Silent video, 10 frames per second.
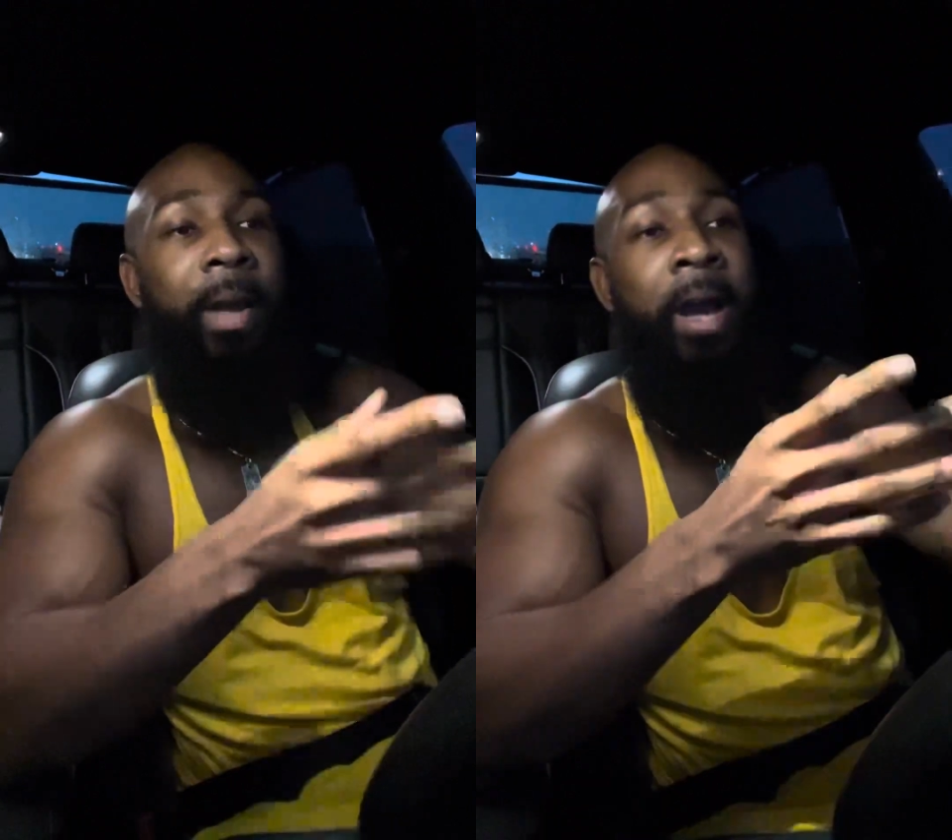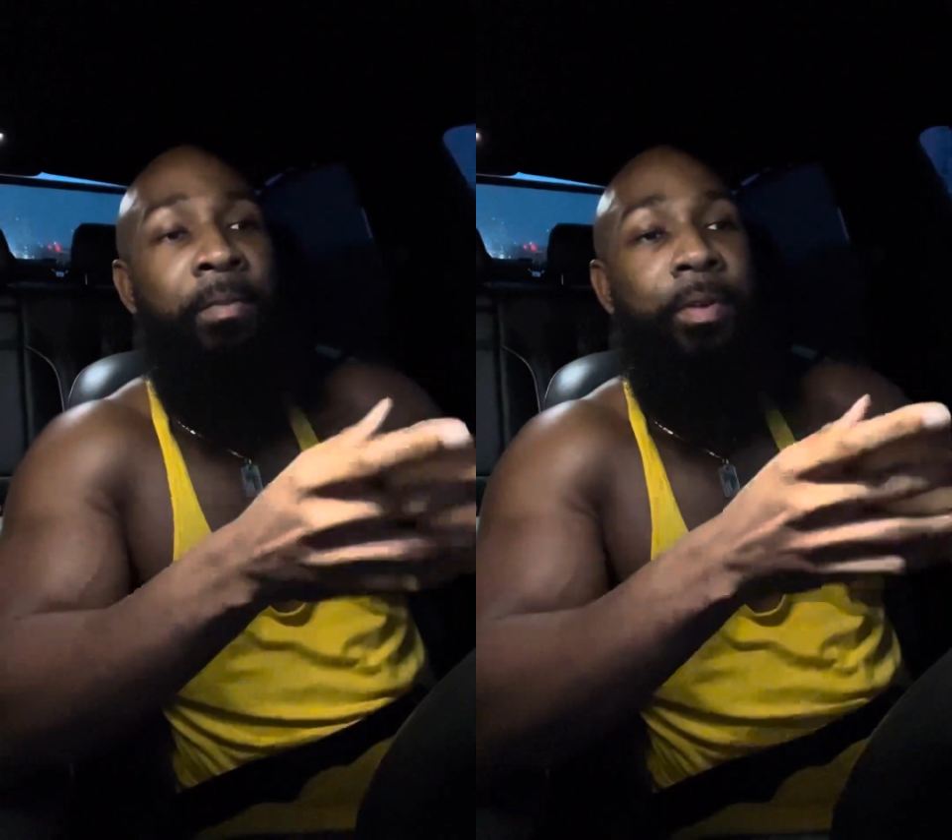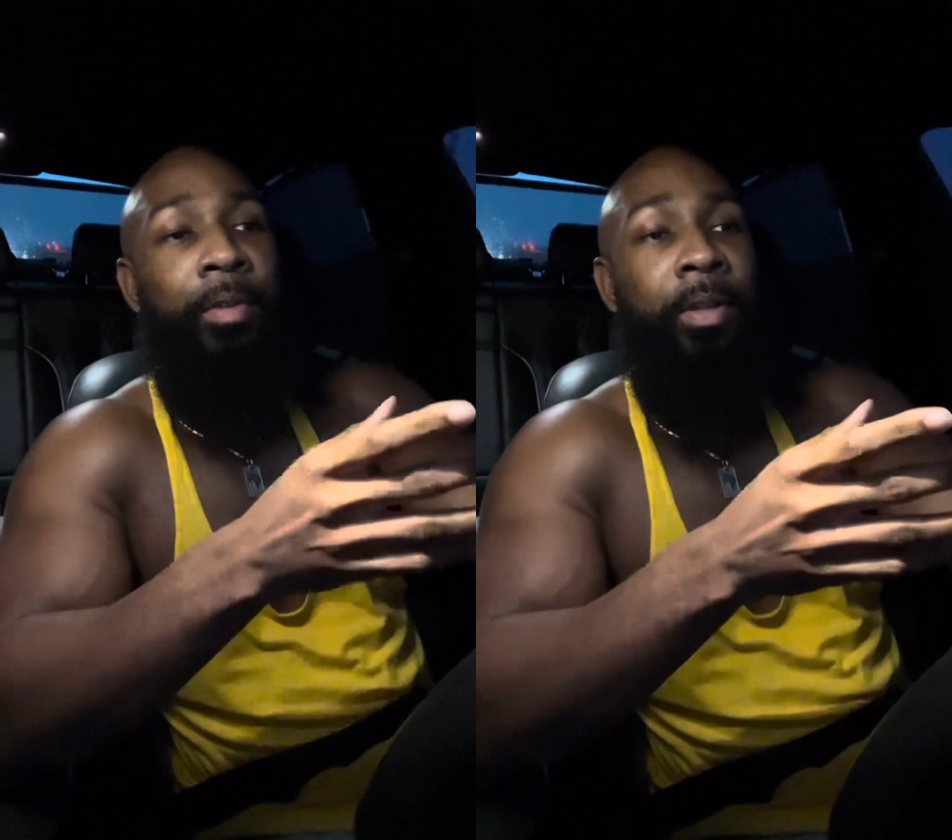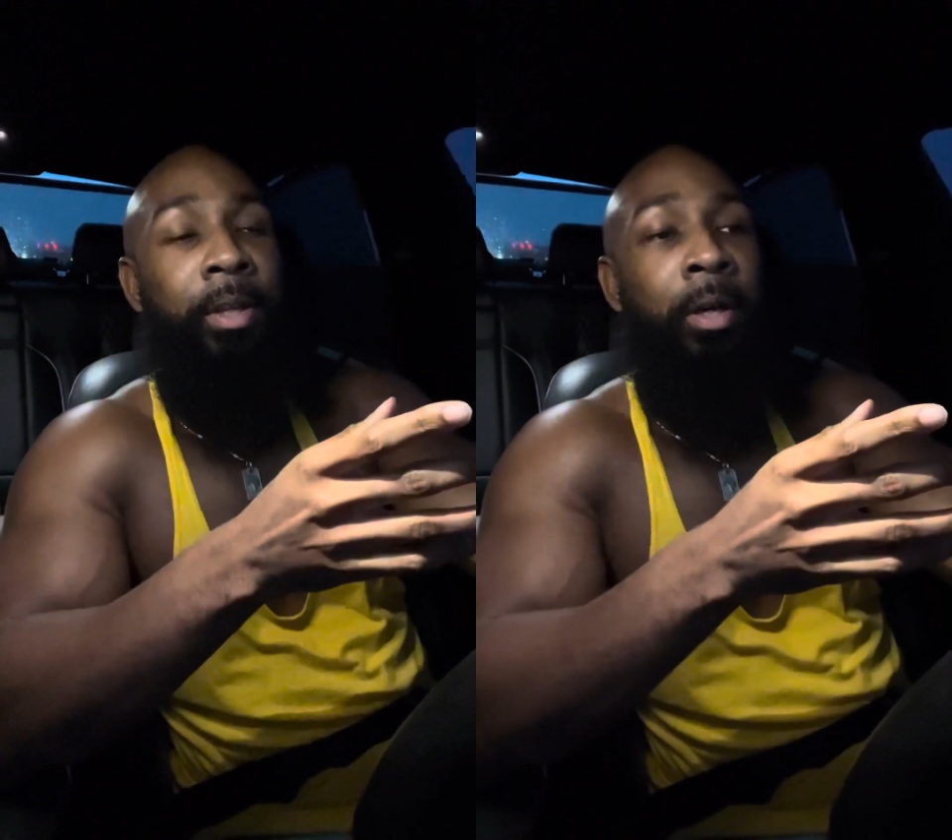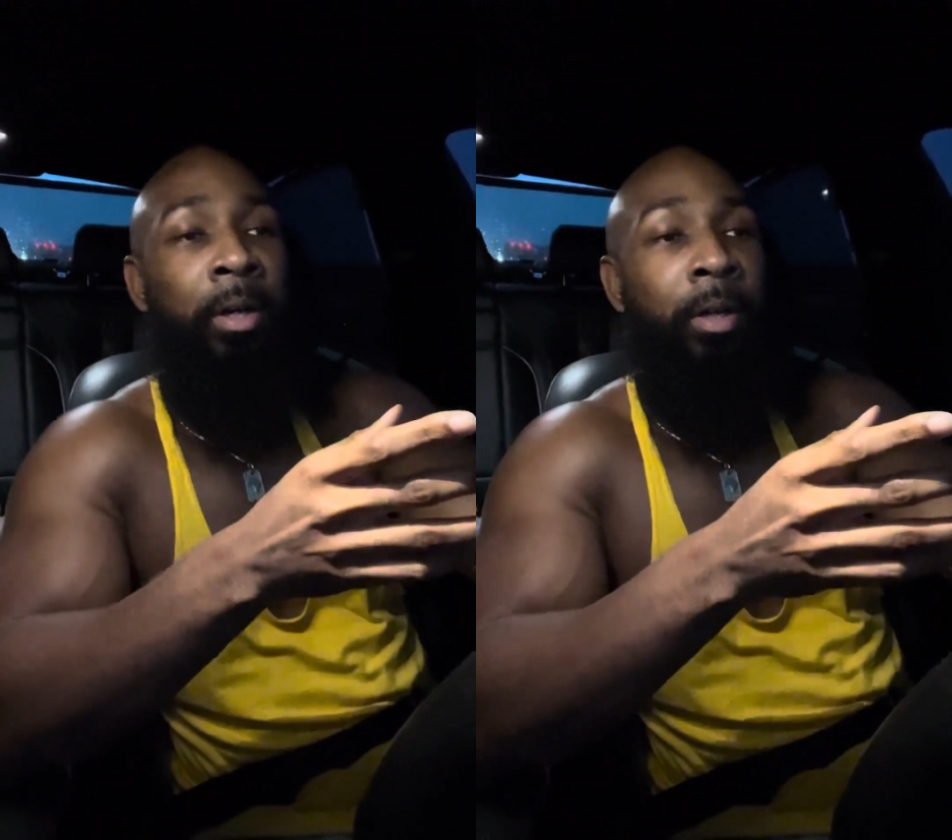after
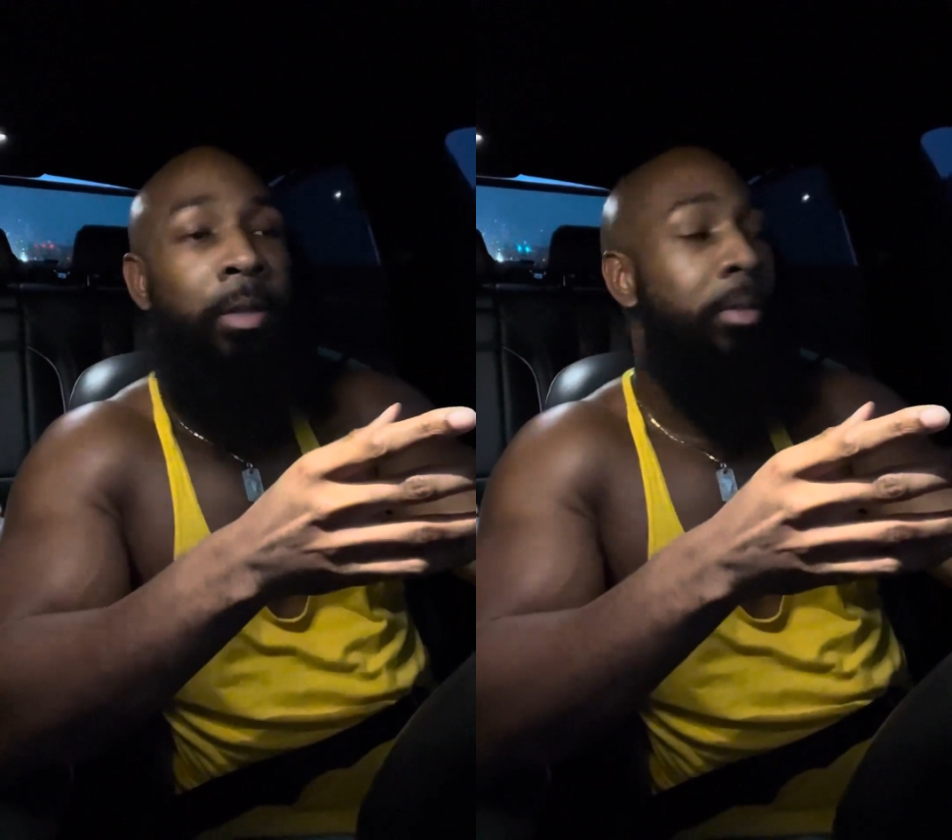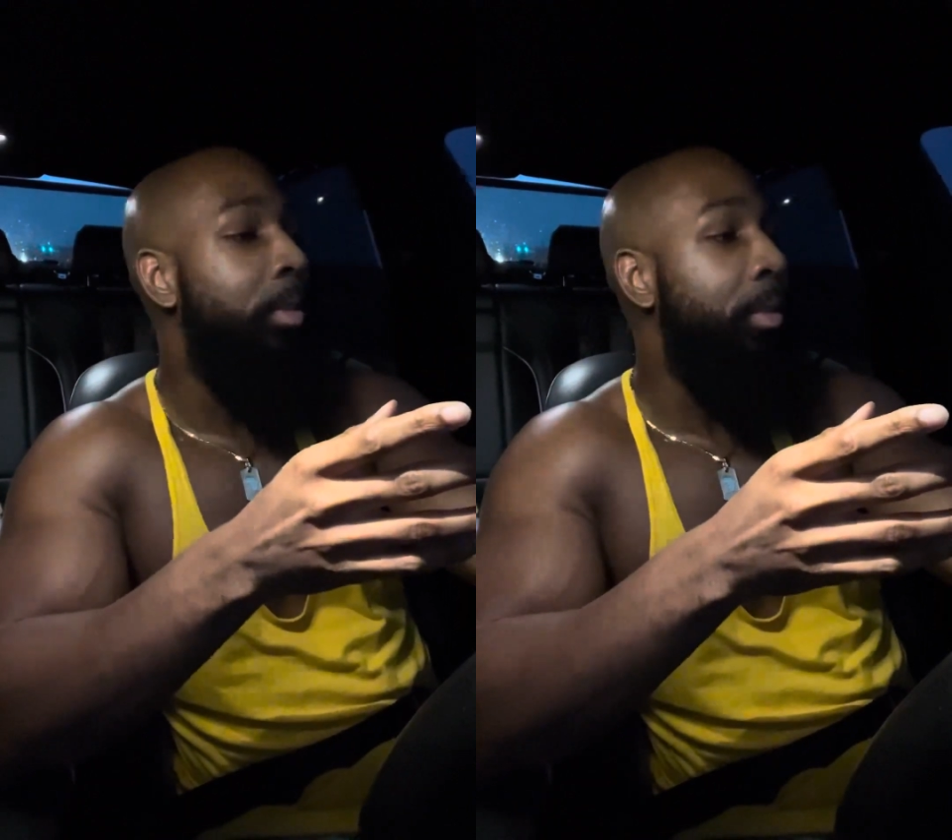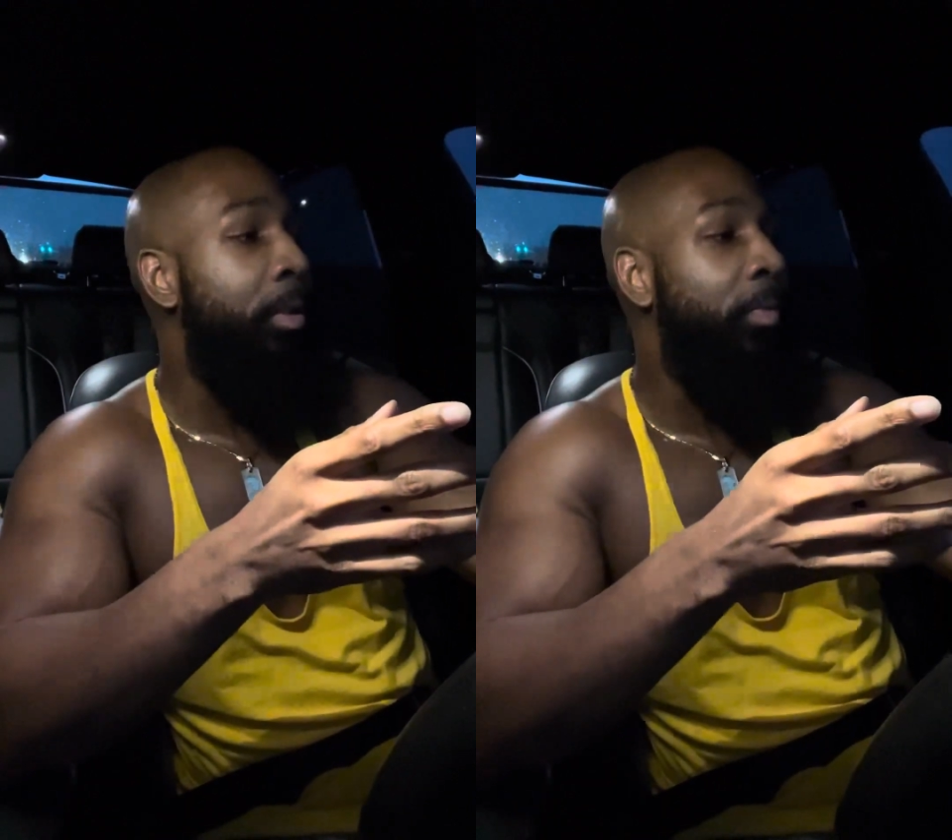the